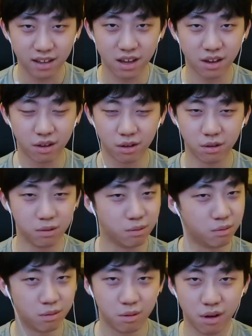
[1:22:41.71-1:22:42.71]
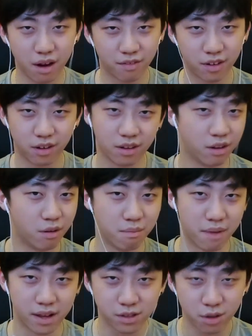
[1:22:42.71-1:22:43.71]
You can go to whoever your
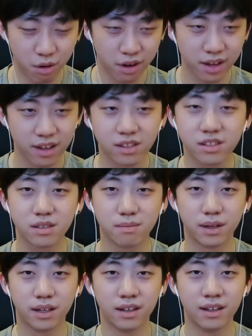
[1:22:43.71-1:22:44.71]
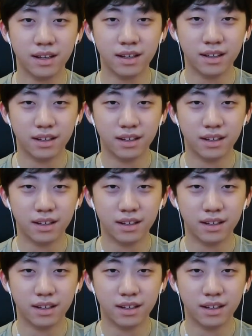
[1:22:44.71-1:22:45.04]
mentor is, but